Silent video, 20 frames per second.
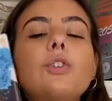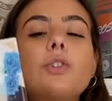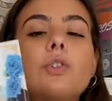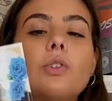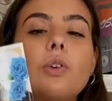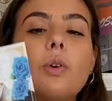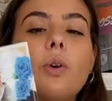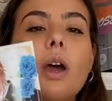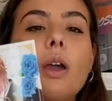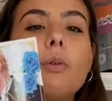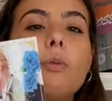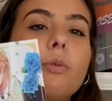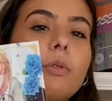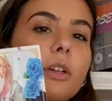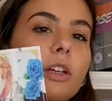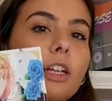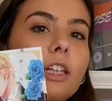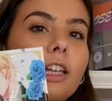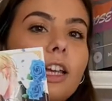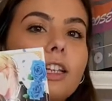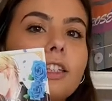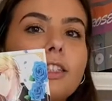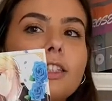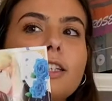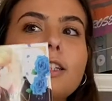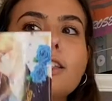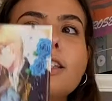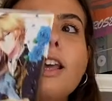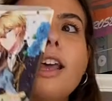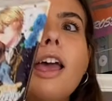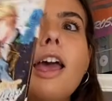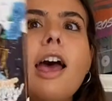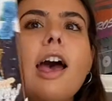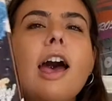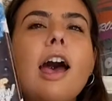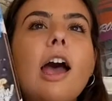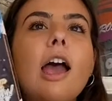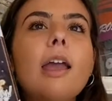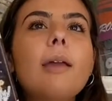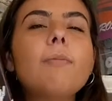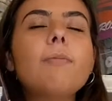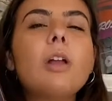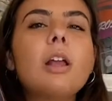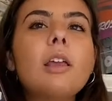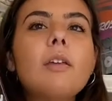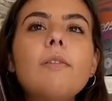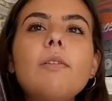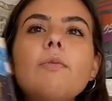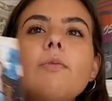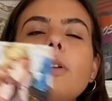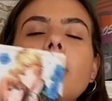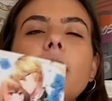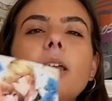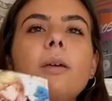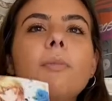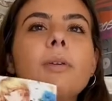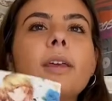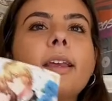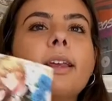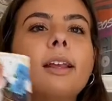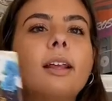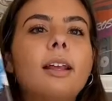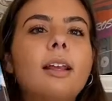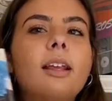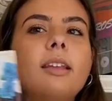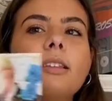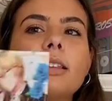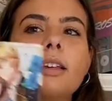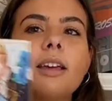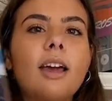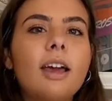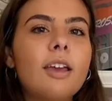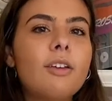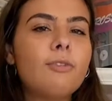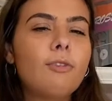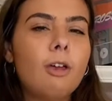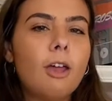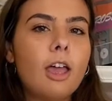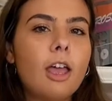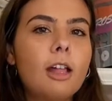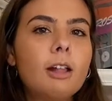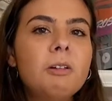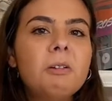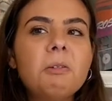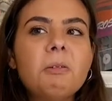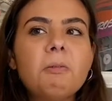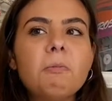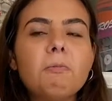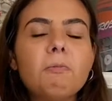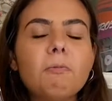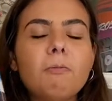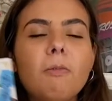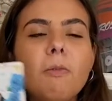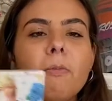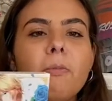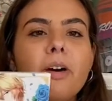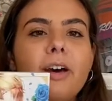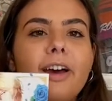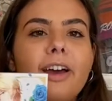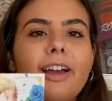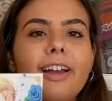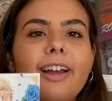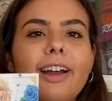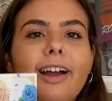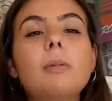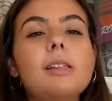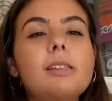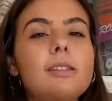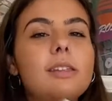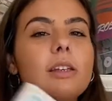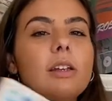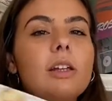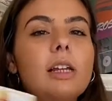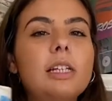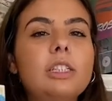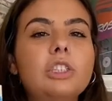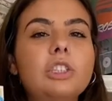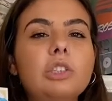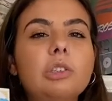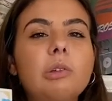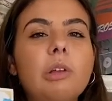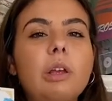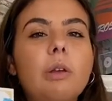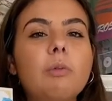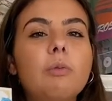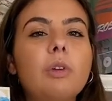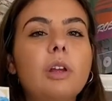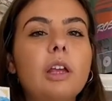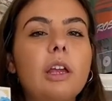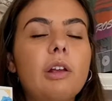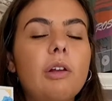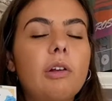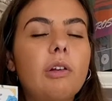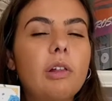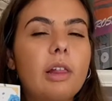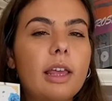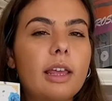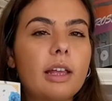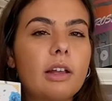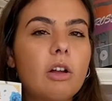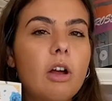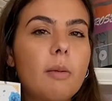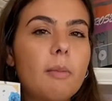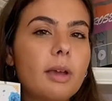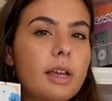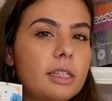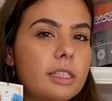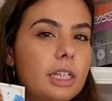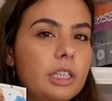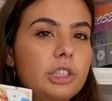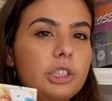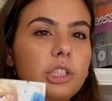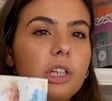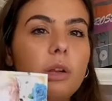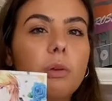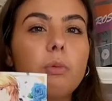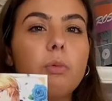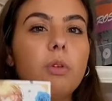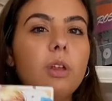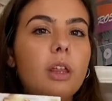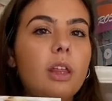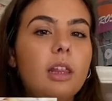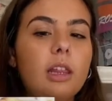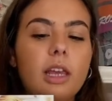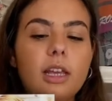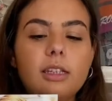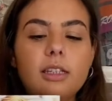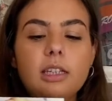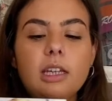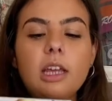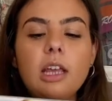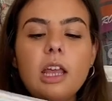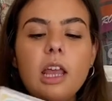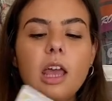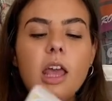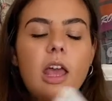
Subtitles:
so I really like this. I'm not even really a big isekai fan, but still, it just like really like caught my attention. I really liked it.